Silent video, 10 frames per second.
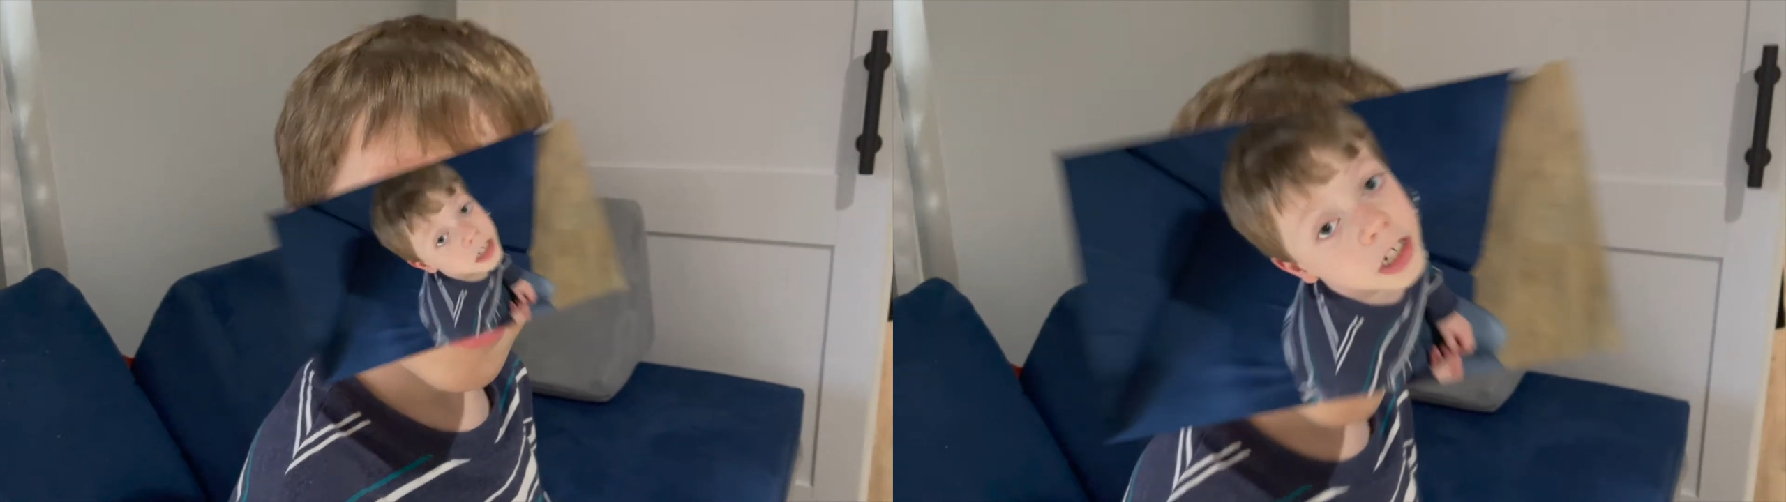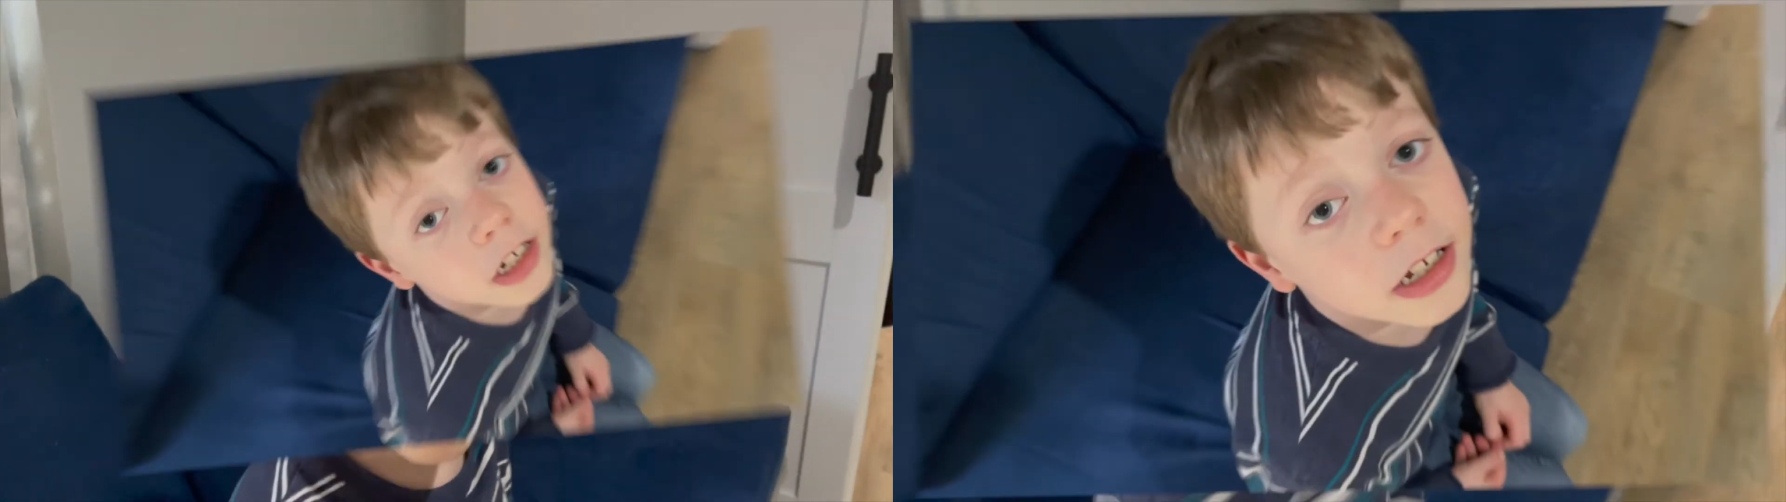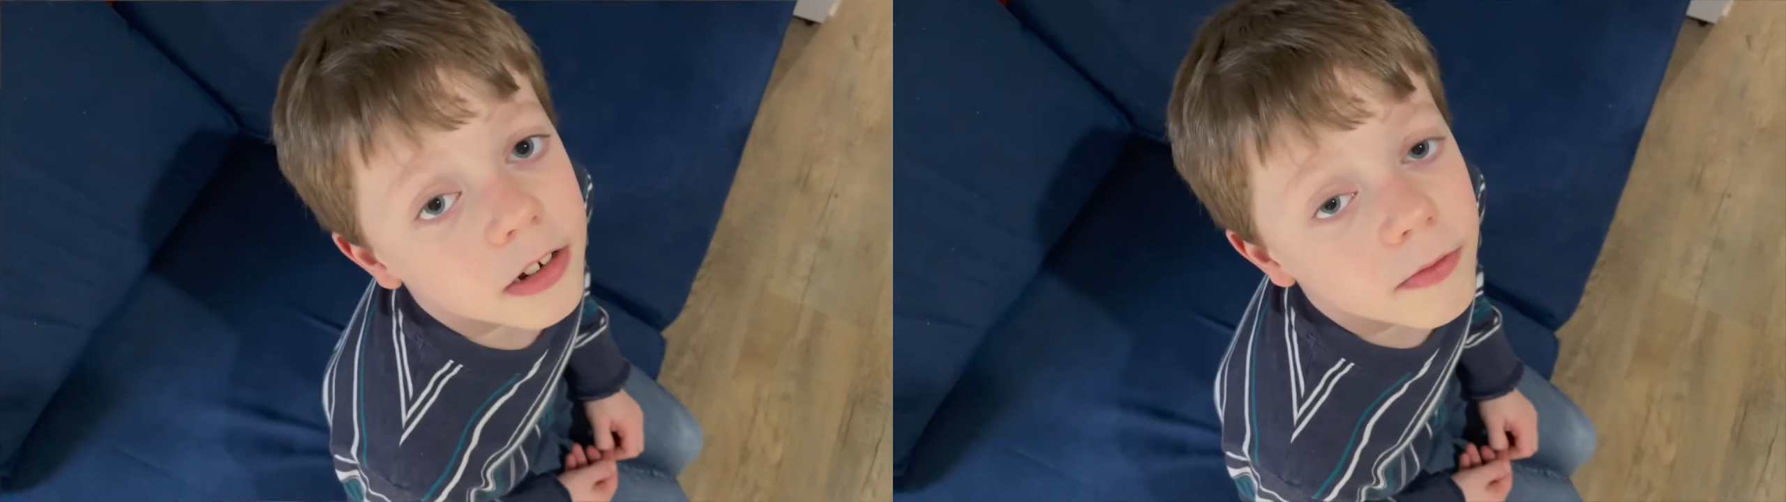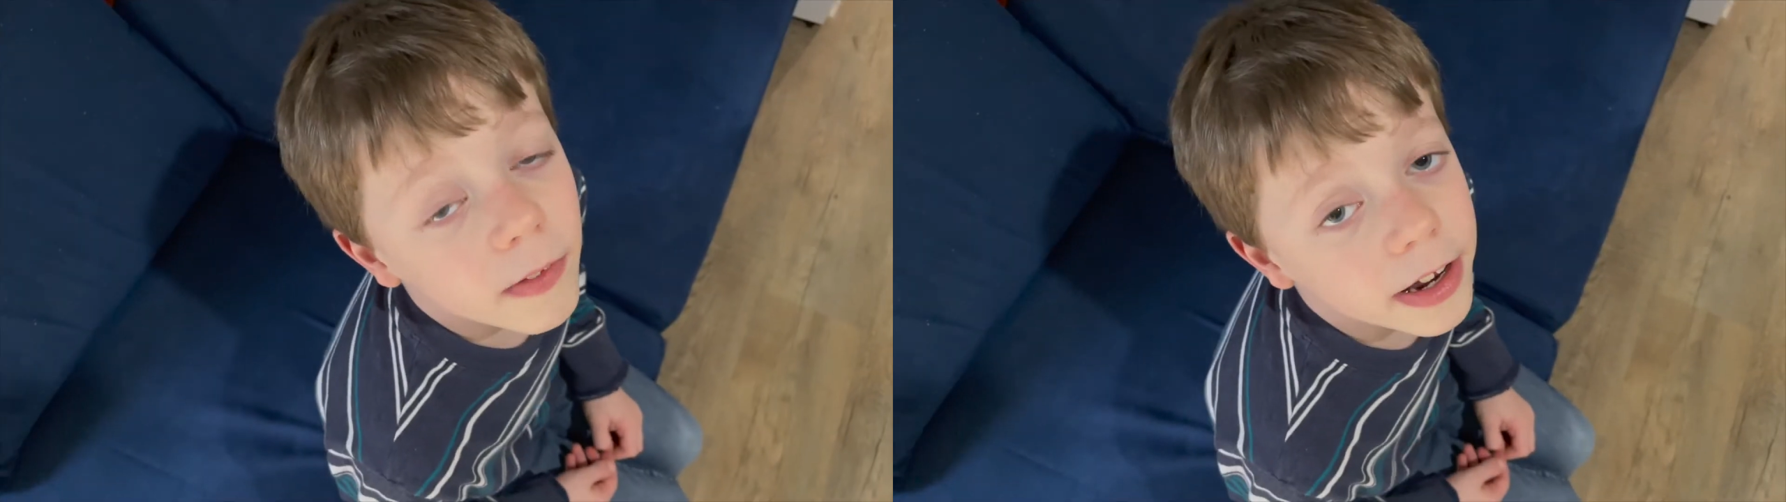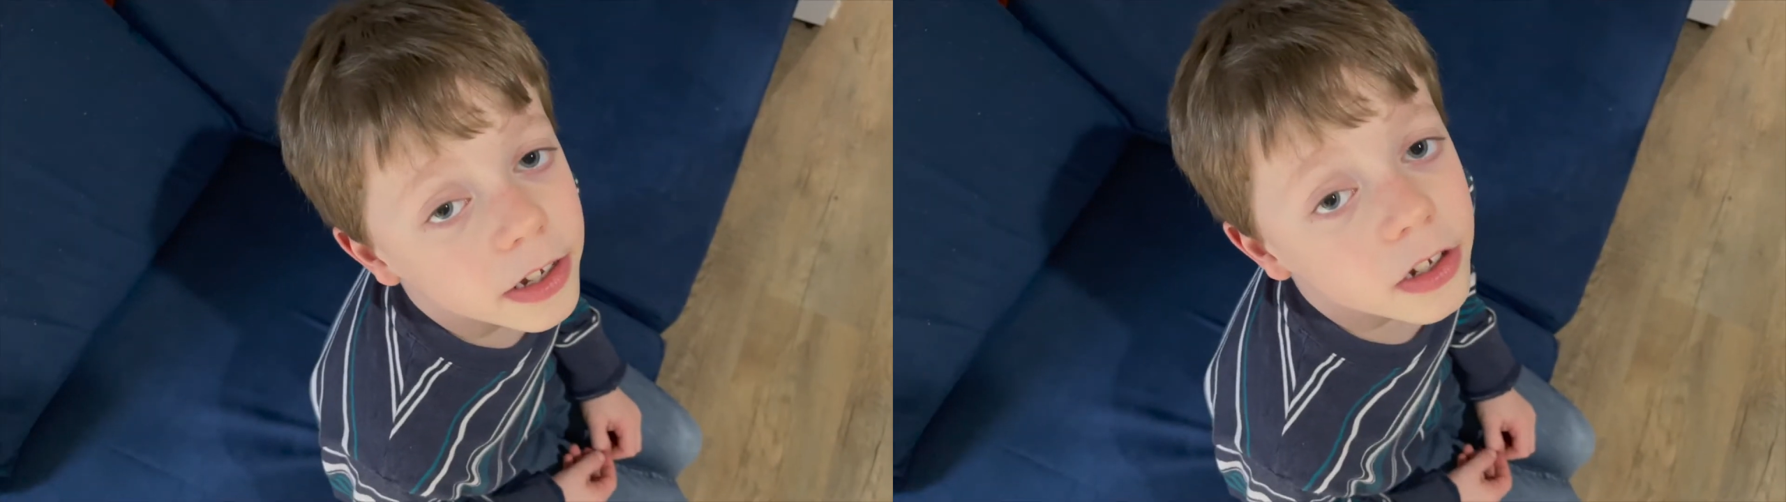Jesus
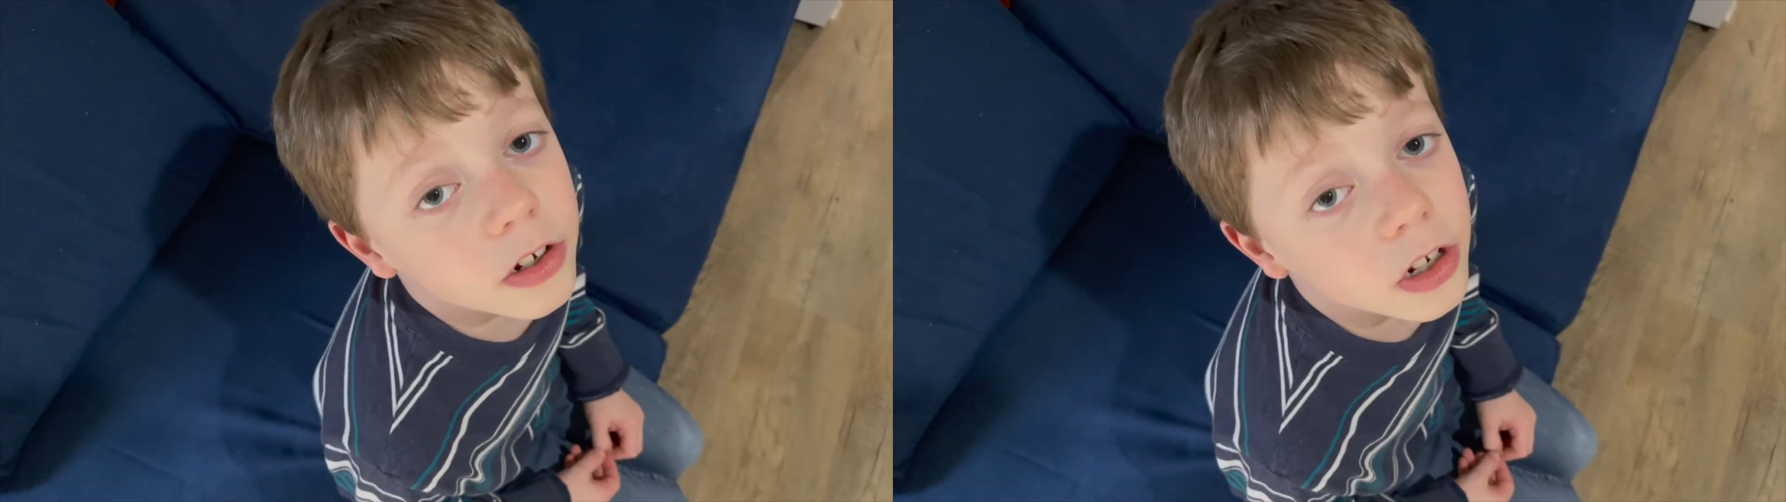defends her,